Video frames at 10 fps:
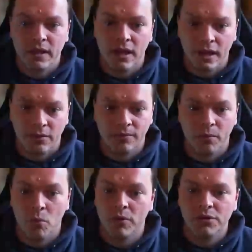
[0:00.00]
And
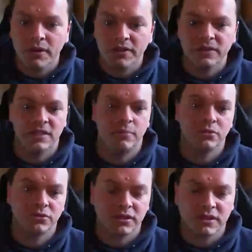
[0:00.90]
we all have a tip or
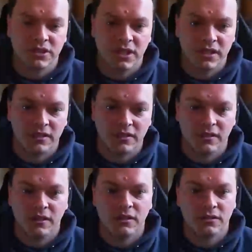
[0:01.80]
trick to share,
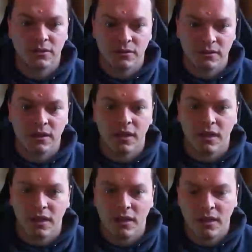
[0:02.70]
so
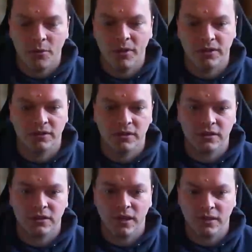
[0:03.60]
help others
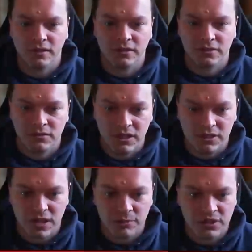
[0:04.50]
and
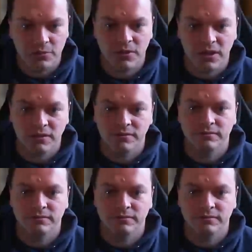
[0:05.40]
teach them something.